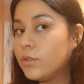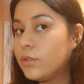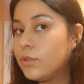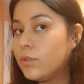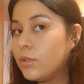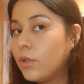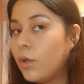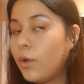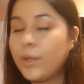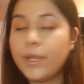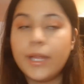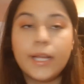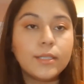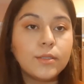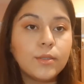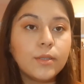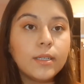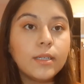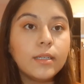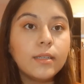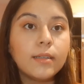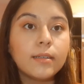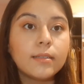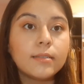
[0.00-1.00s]
So that's
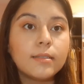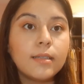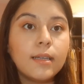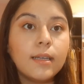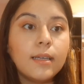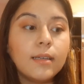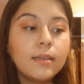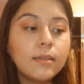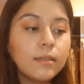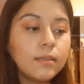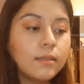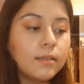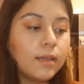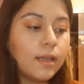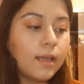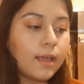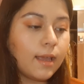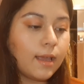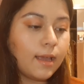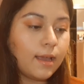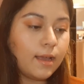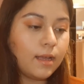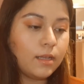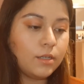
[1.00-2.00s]
what it looks like.
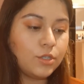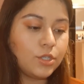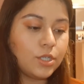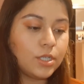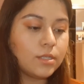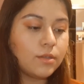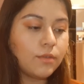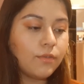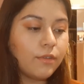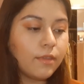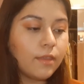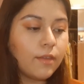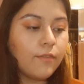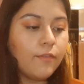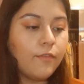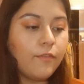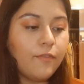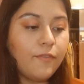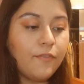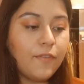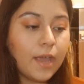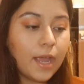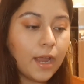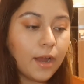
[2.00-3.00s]
And just for the
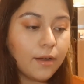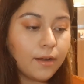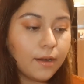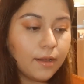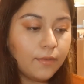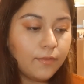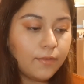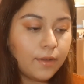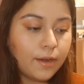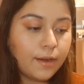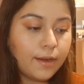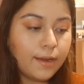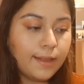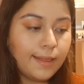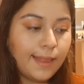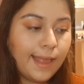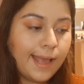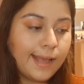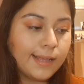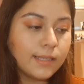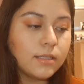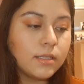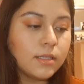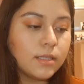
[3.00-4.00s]
very
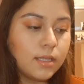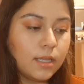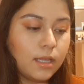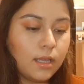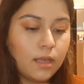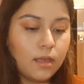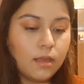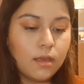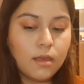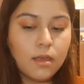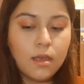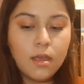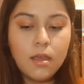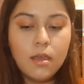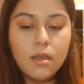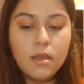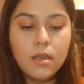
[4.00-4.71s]
last thing,